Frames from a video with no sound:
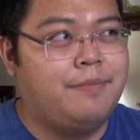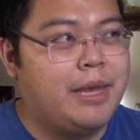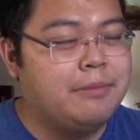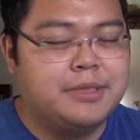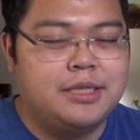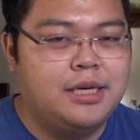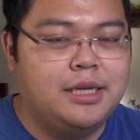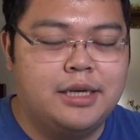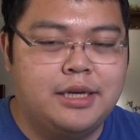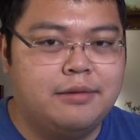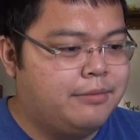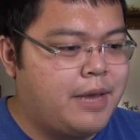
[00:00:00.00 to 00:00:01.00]

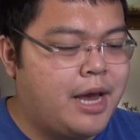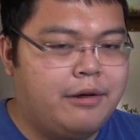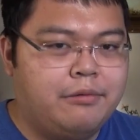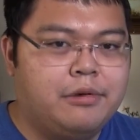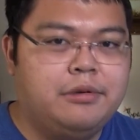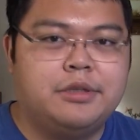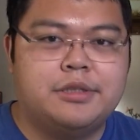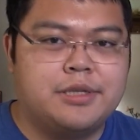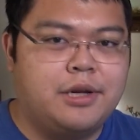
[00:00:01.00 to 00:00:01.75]
MCDM, High Rollers,